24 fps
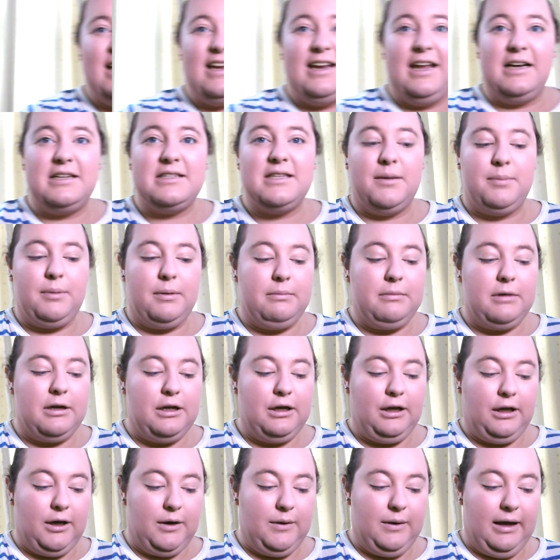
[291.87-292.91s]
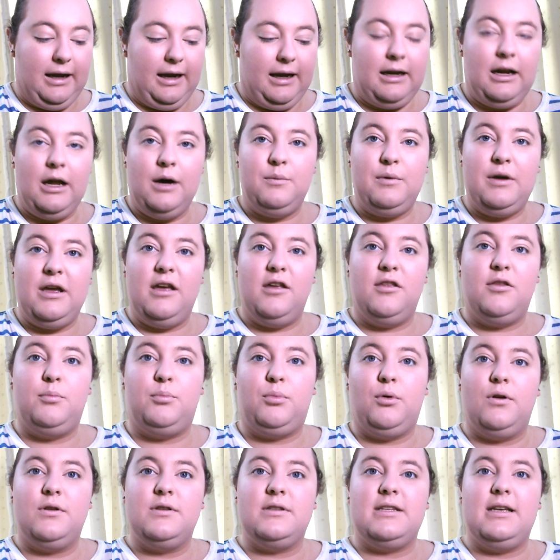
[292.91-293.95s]
Next up I'm going to go in with
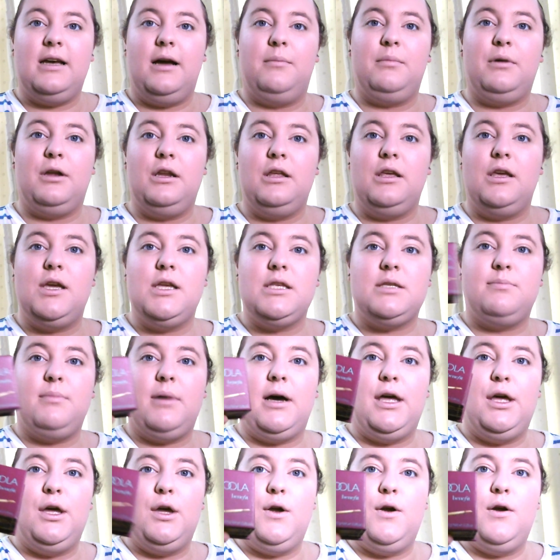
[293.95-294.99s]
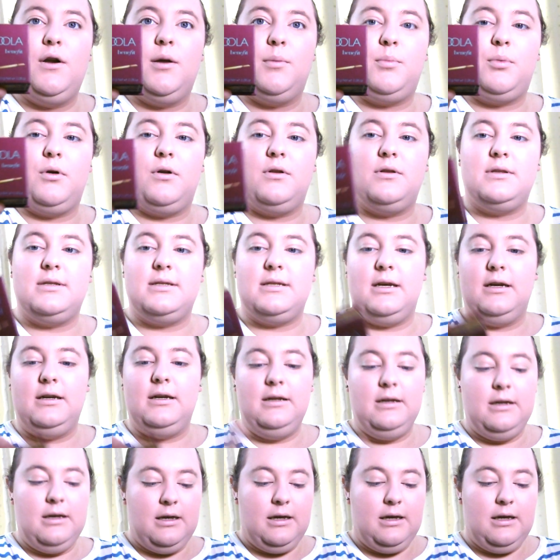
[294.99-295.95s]
bronzer. I'm going to use my Hoola bronzer.